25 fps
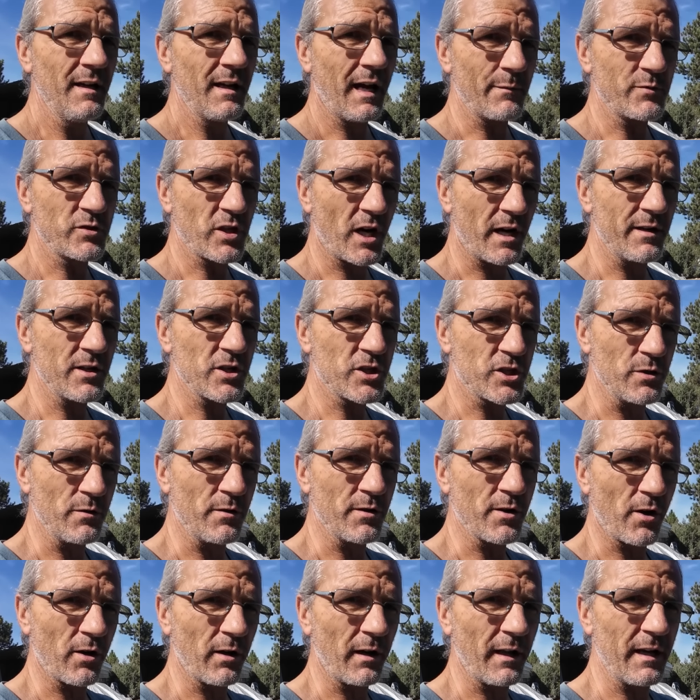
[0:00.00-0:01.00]
I'm trying to shoot
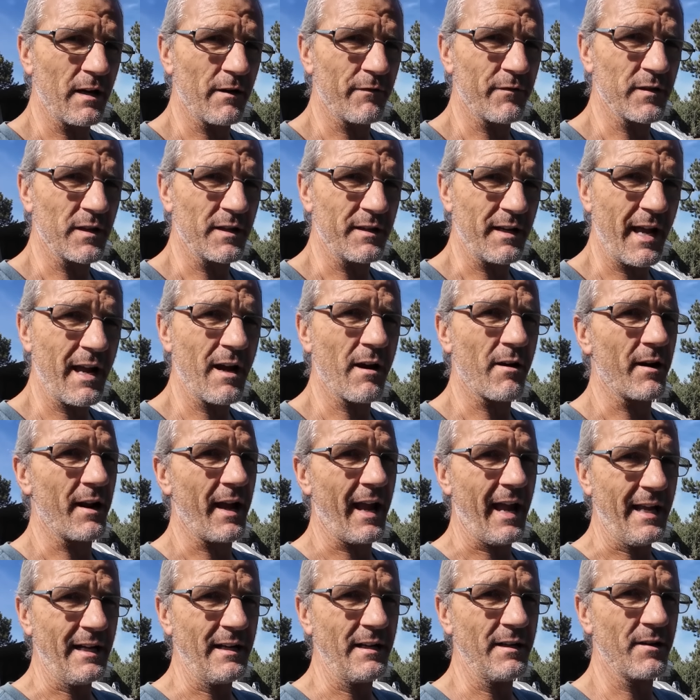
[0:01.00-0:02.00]
it early enough in the day on an
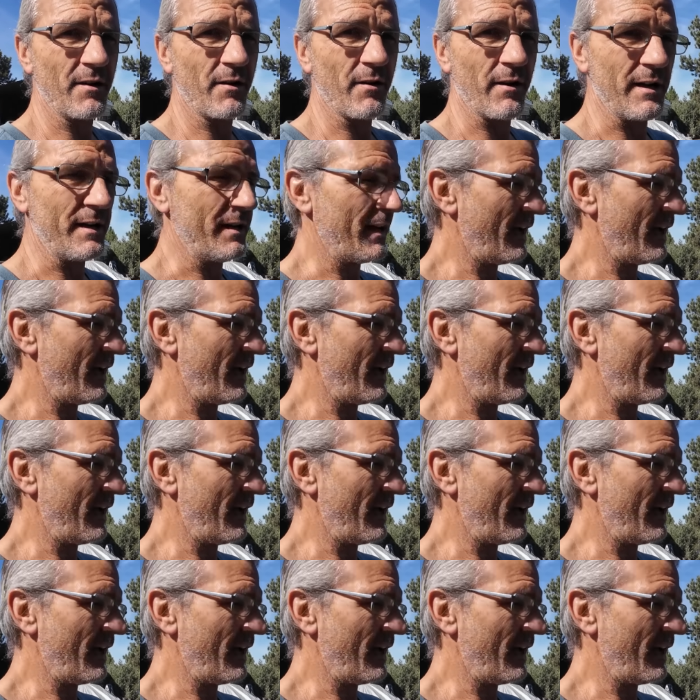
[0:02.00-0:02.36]
80-degree